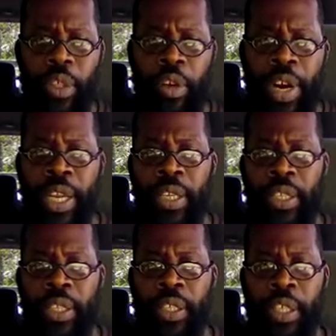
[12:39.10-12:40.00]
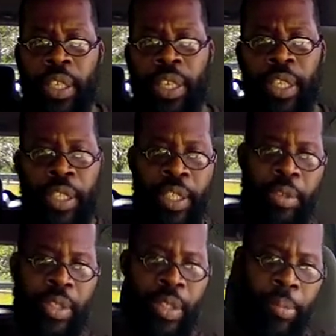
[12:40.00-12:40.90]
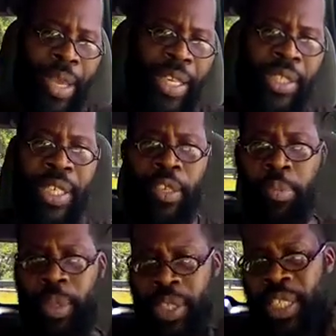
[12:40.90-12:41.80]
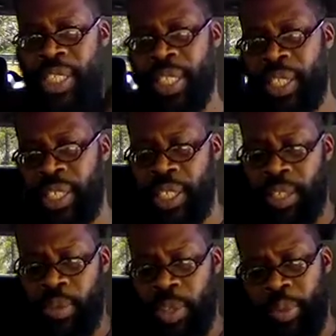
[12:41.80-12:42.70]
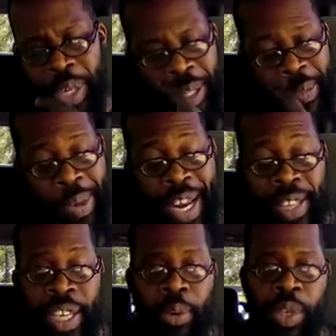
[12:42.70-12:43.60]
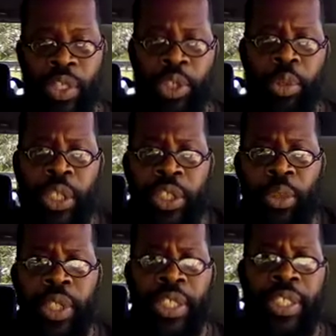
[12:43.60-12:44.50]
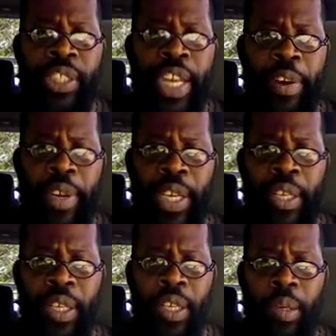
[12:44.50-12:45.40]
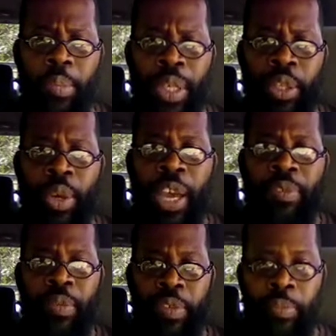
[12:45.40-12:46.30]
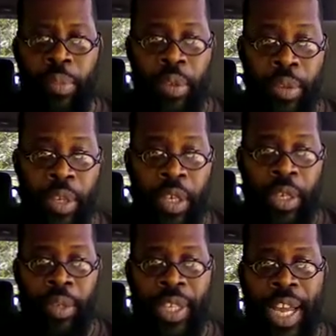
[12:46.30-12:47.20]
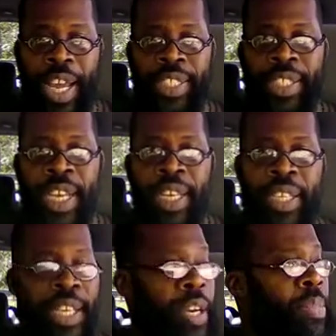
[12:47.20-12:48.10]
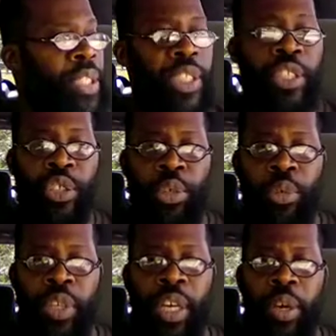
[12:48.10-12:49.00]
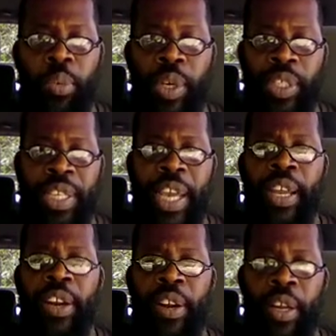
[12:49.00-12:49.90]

All right, and the, and the, the main son of perdition, when you read back then, was Judas, Judas Iscariot. But you have uh, guys that come into the truth, which they